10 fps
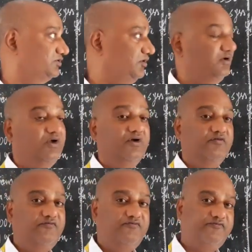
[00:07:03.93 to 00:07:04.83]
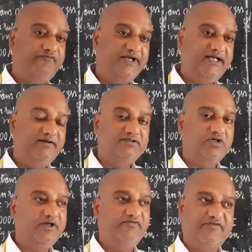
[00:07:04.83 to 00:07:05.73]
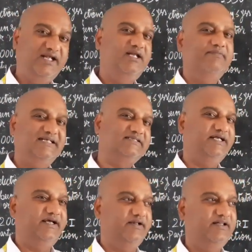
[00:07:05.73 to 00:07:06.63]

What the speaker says: So, freedom is there.